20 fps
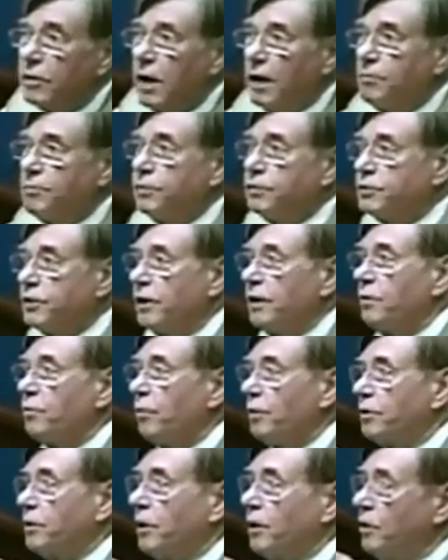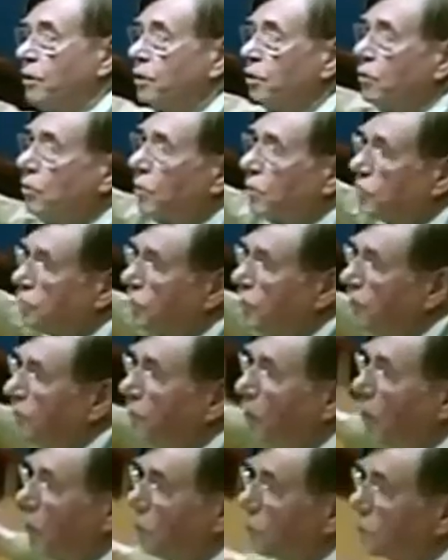had presented what they knew or should have
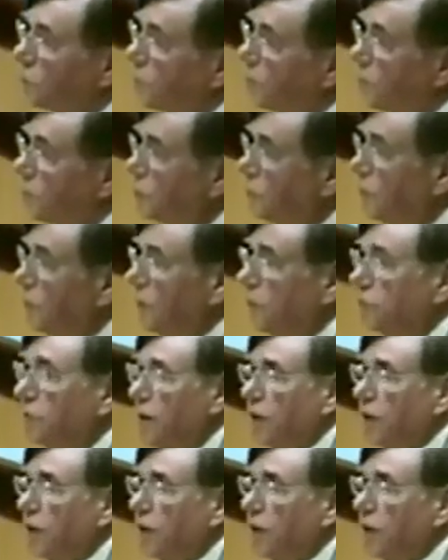known was perjurious